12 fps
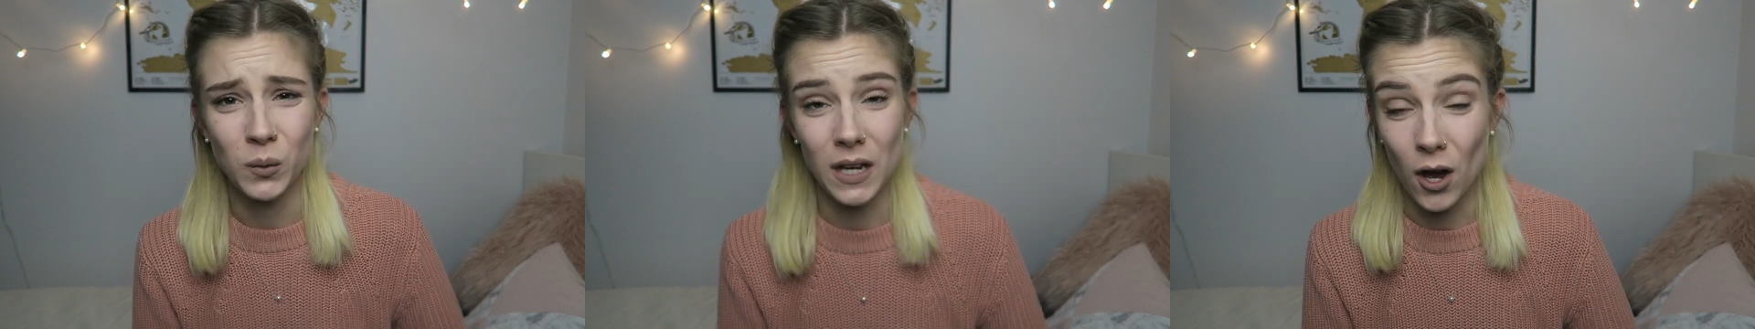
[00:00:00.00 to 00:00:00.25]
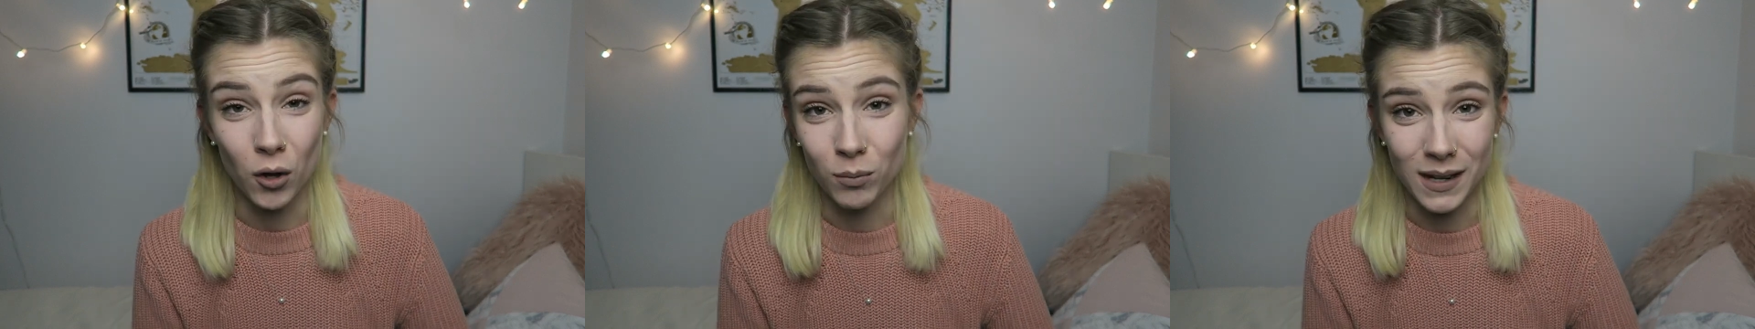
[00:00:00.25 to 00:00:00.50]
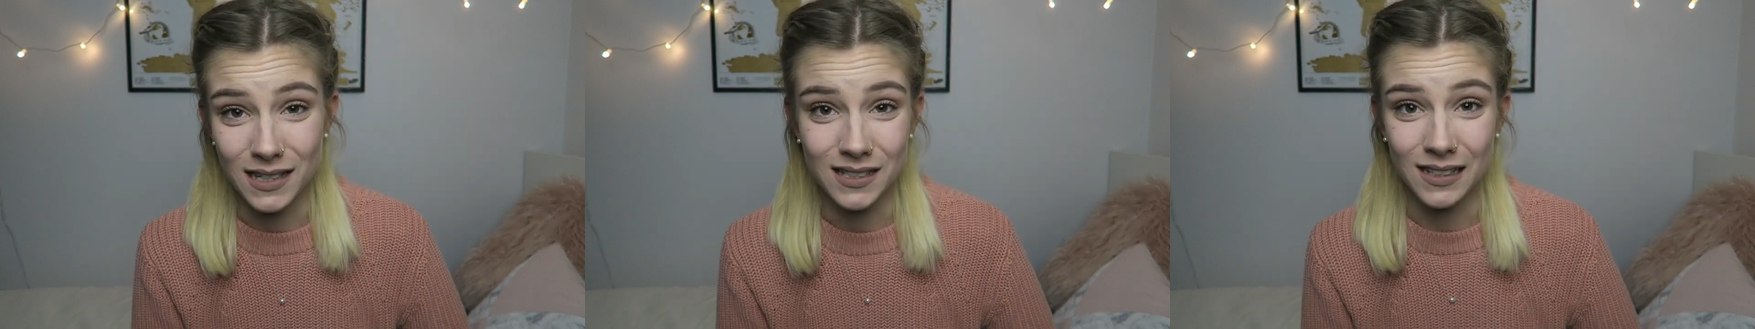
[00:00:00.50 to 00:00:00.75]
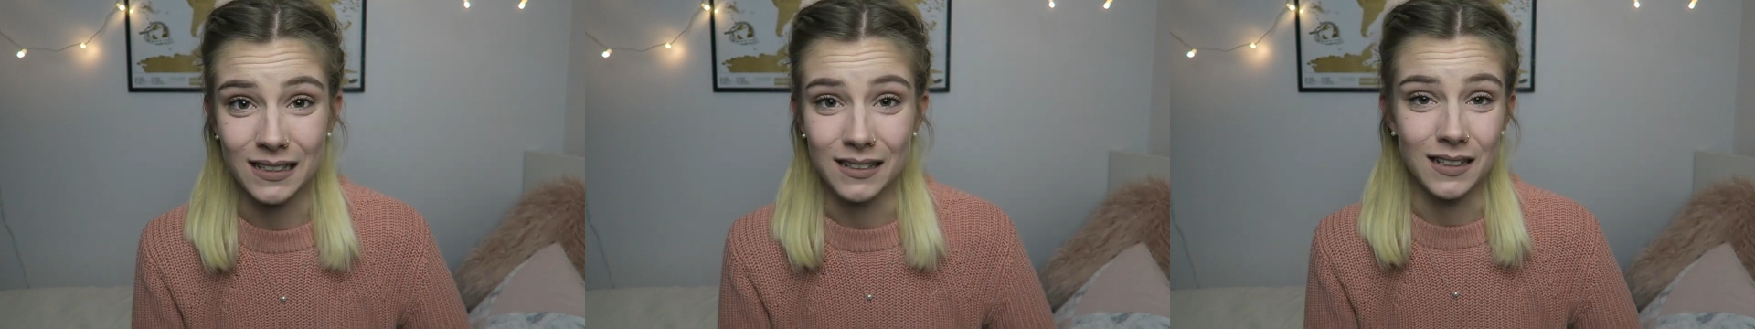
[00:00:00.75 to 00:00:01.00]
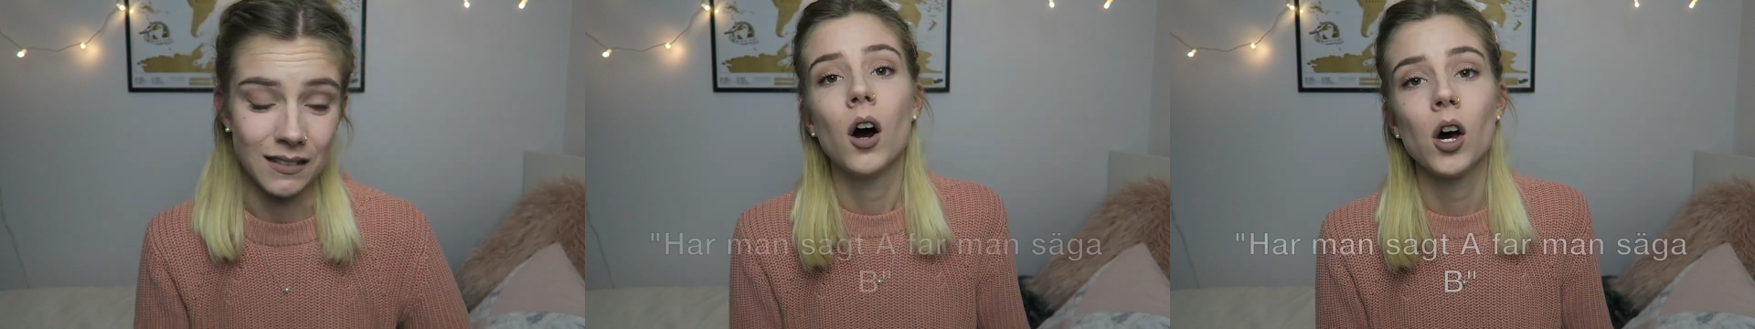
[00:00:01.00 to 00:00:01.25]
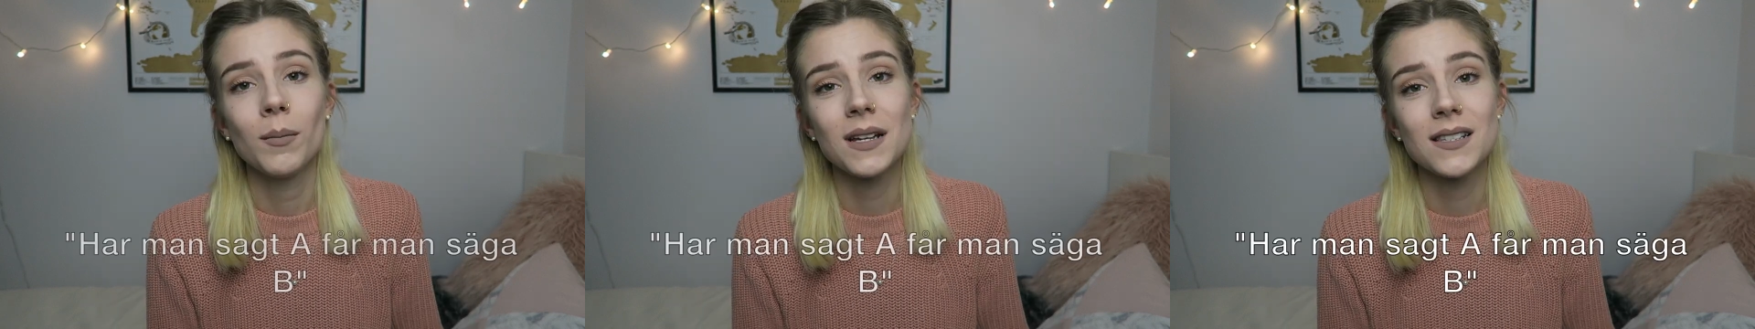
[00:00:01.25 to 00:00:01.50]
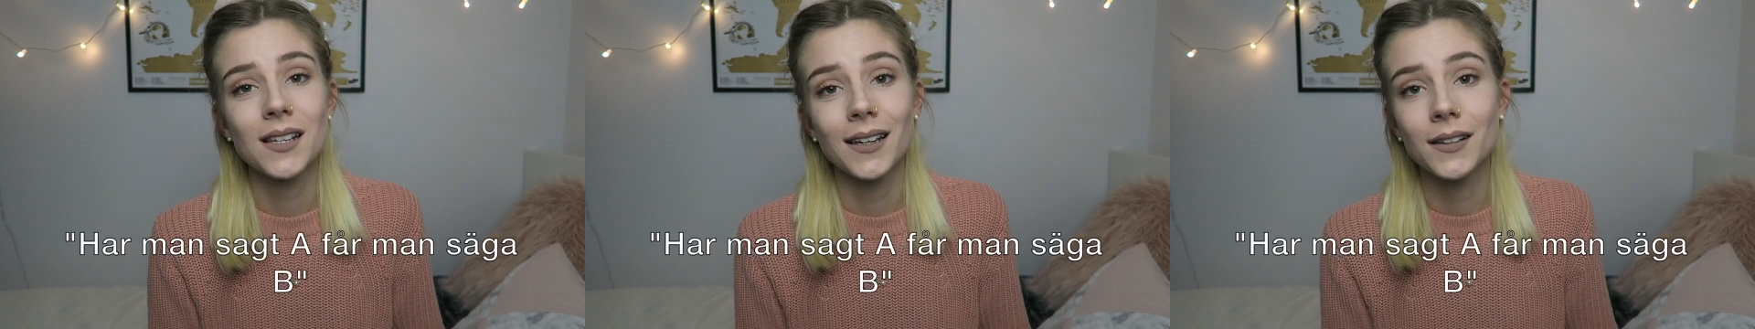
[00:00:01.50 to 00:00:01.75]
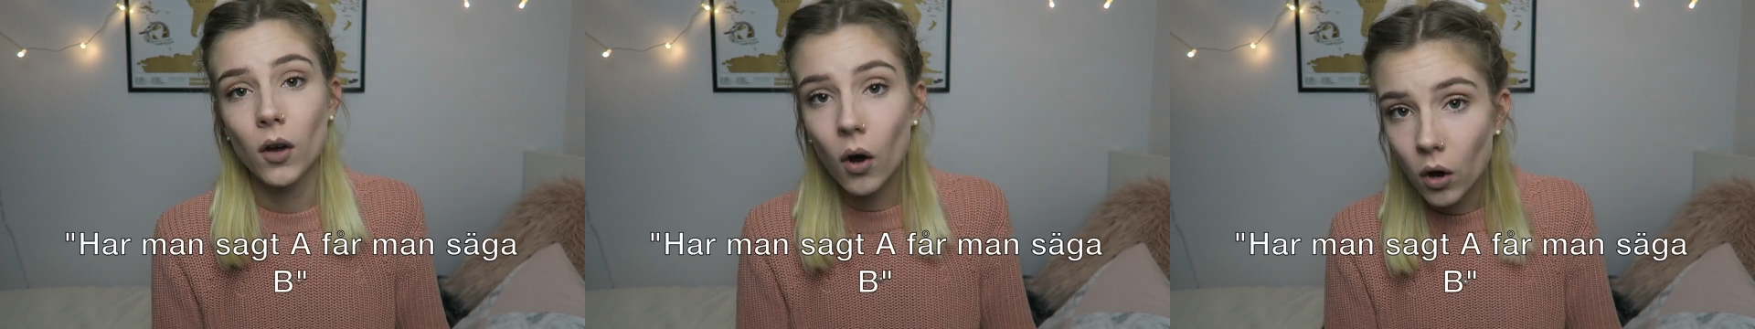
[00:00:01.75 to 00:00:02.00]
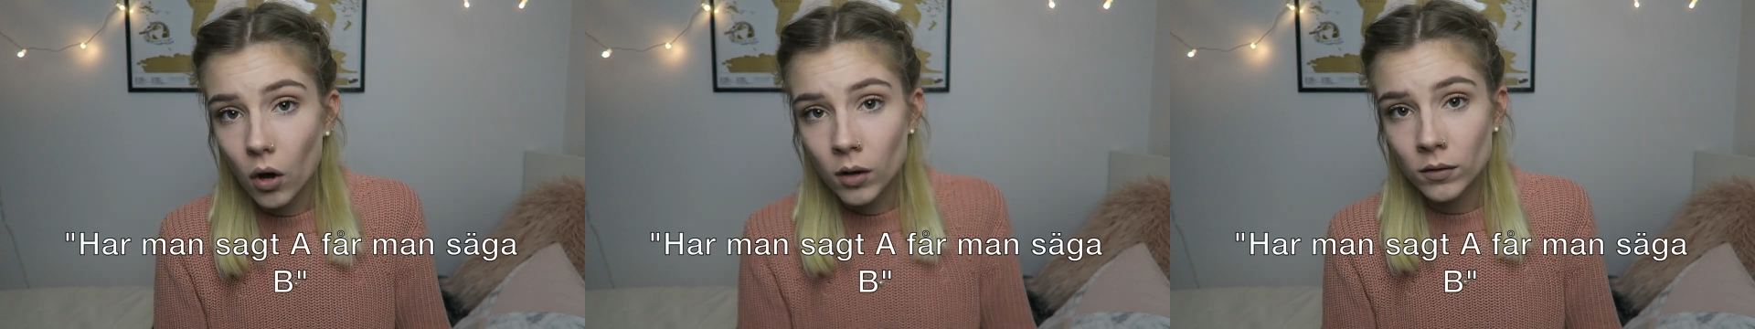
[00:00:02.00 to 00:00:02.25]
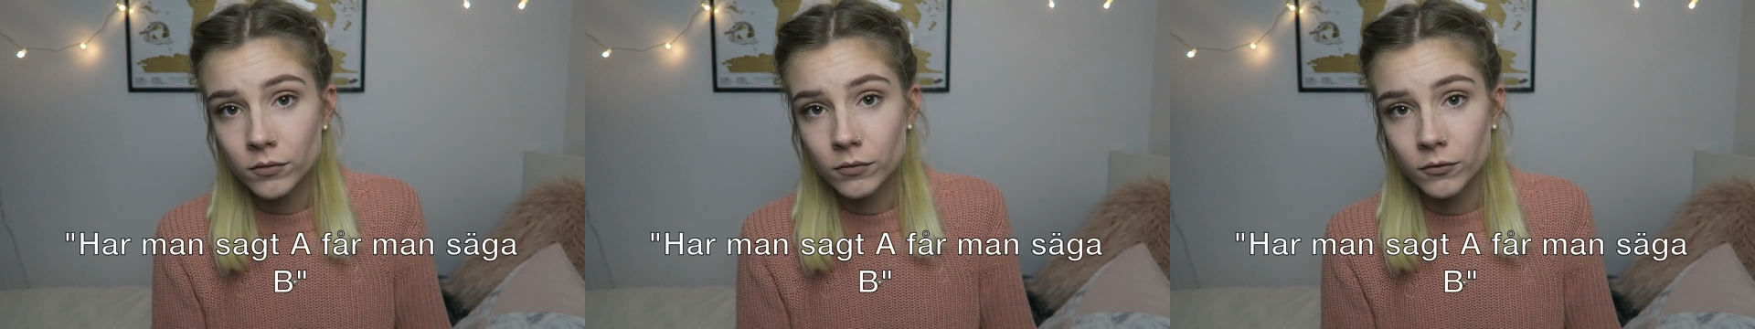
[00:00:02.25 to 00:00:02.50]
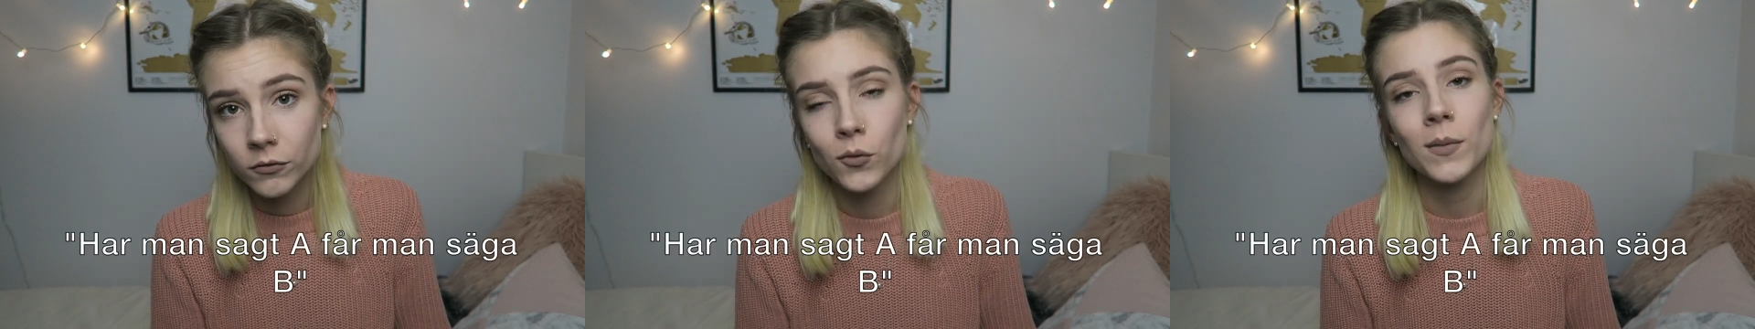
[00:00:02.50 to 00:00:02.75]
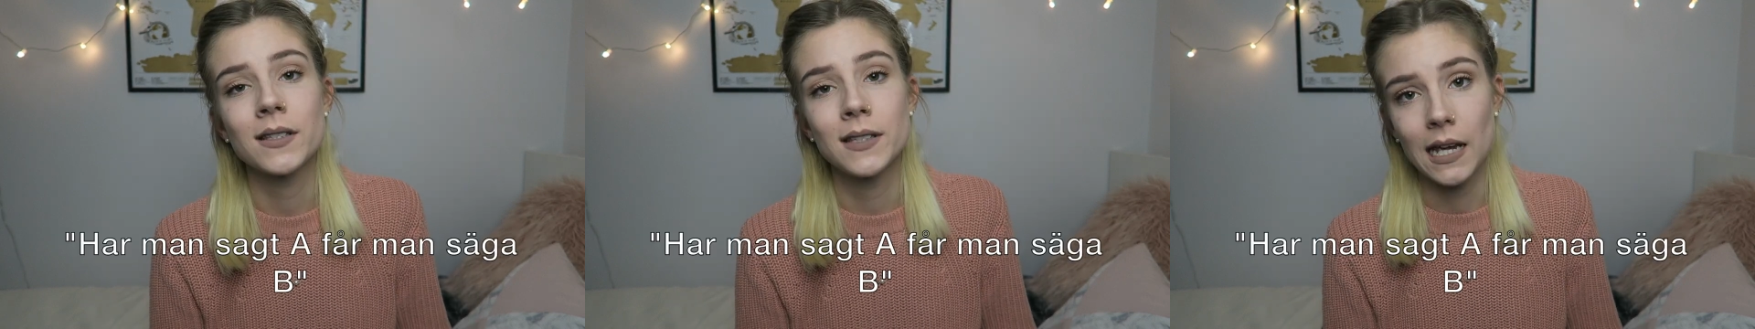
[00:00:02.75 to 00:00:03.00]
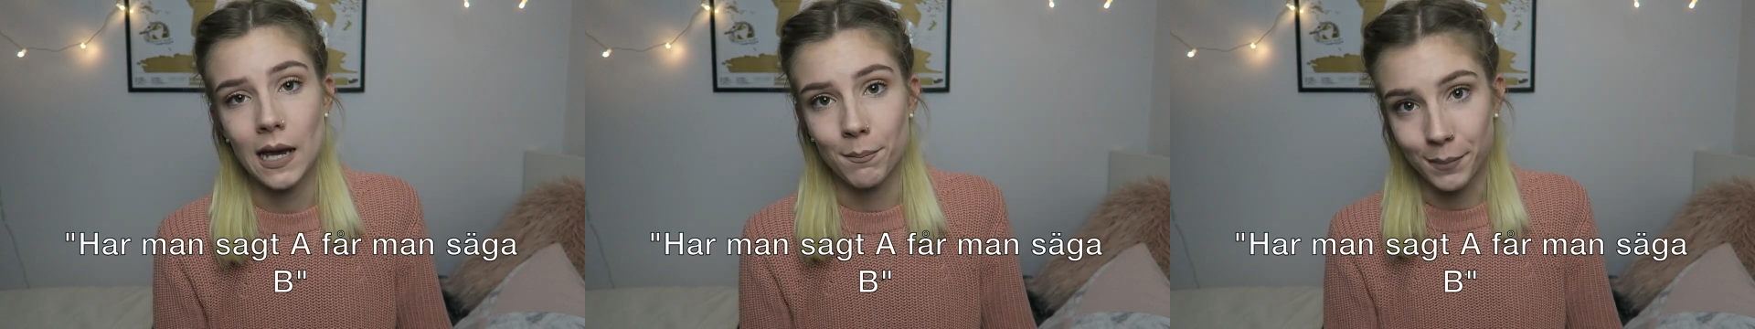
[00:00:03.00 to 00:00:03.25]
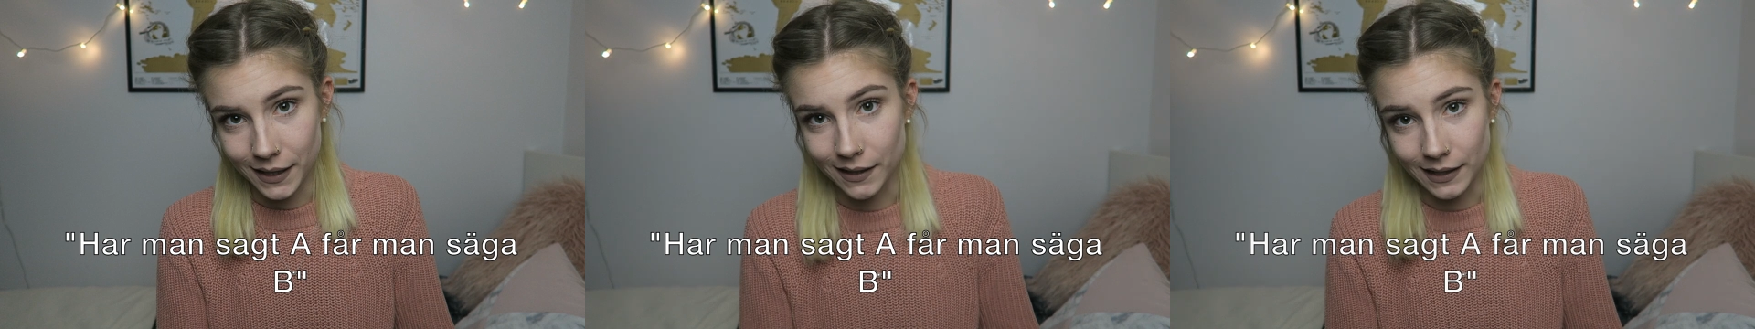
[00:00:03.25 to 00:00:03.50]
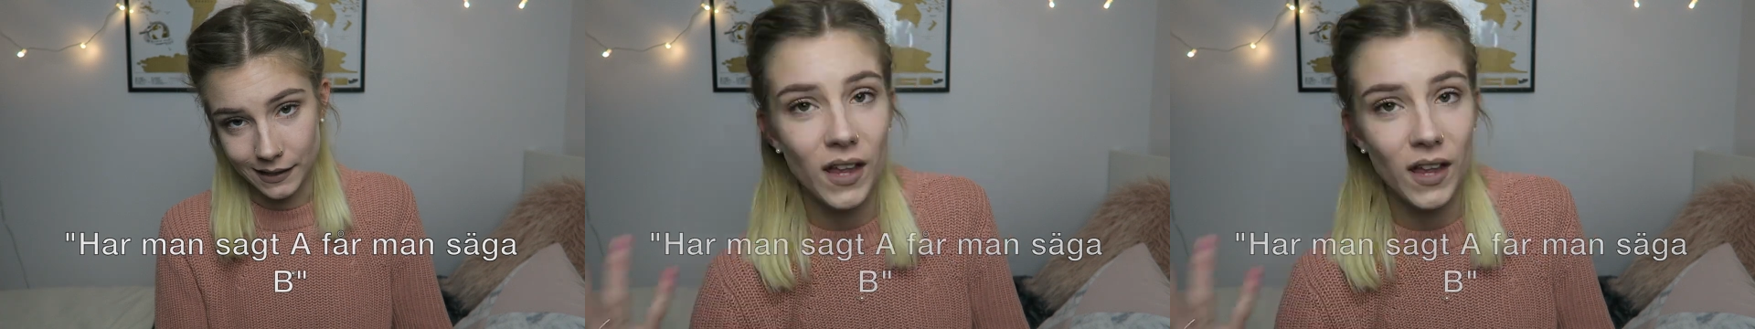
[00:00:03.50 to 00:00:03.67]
sweet home, basically. Har man sagt A, får man säga B.